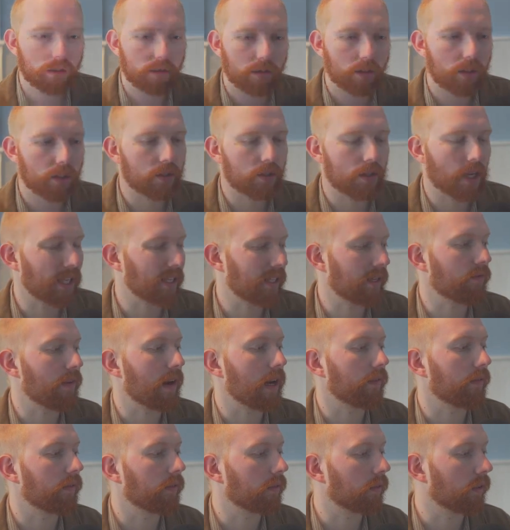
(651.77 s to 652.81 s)
It's
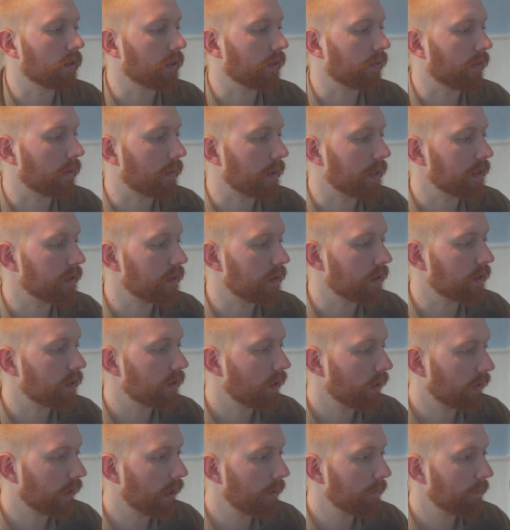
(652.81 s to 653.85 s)
irrelevant for us, if that makes sense.
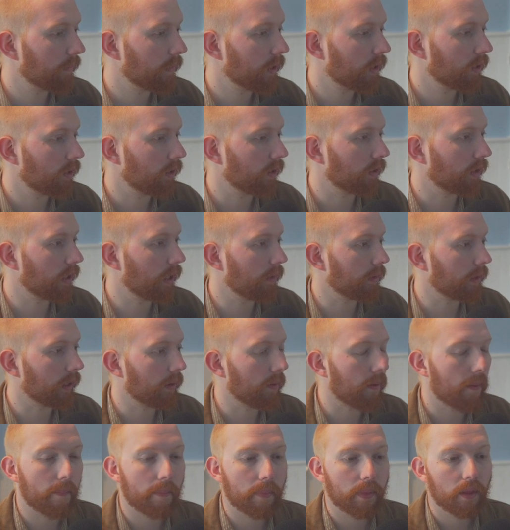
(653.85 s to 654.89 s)
Okay, good. There we go.
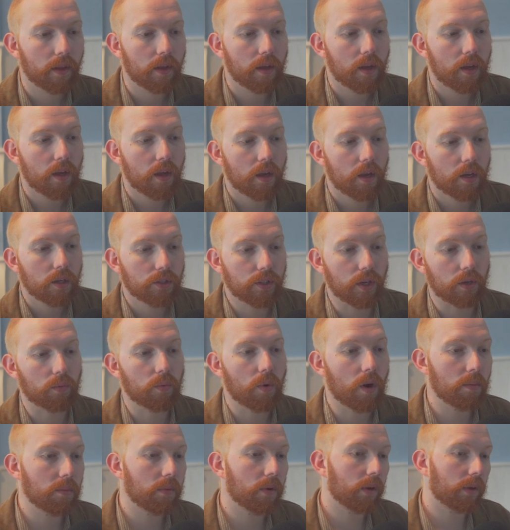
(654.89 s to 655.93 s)
So
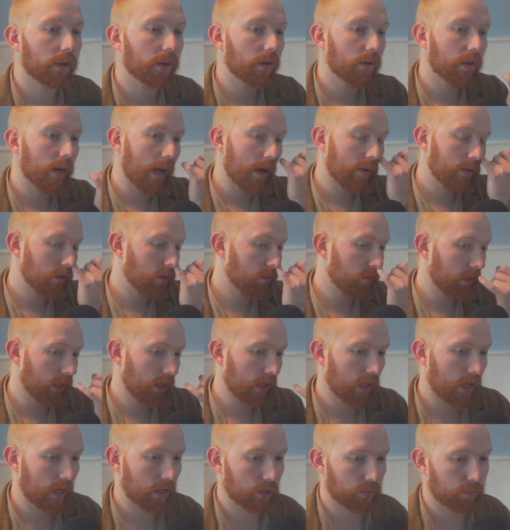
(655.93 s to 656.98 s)
what I'm working on now is some of
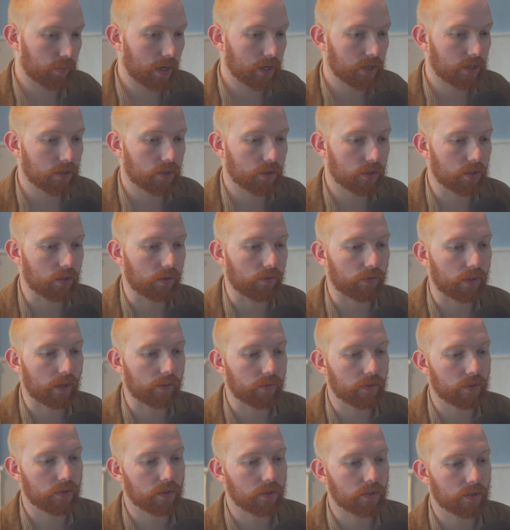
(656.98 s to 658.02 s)
the expression stuff. Like,
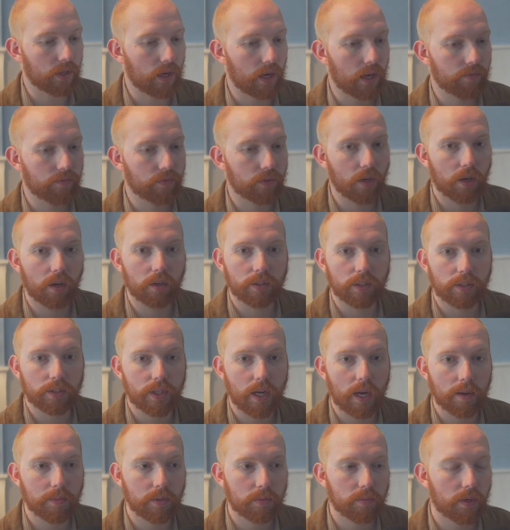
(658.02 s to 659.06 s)
for instance, I've got
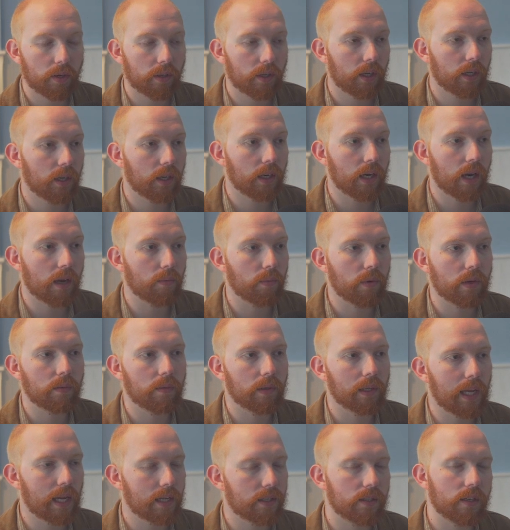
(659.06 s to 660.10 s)
assignments working, and
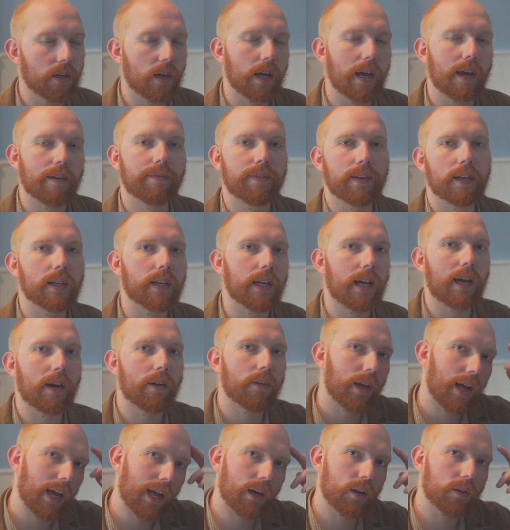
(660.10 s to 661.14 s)
last night I figured
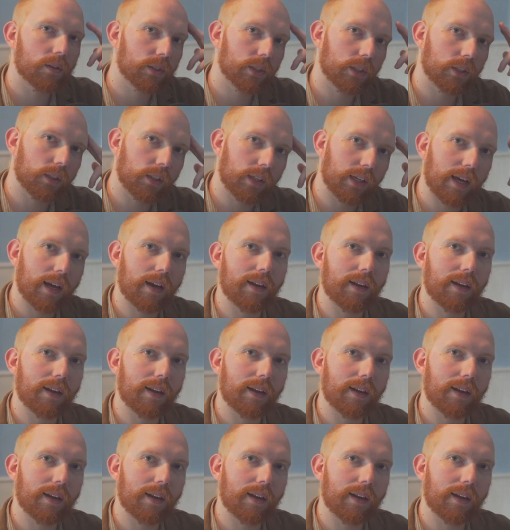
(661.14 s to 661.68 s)
out how to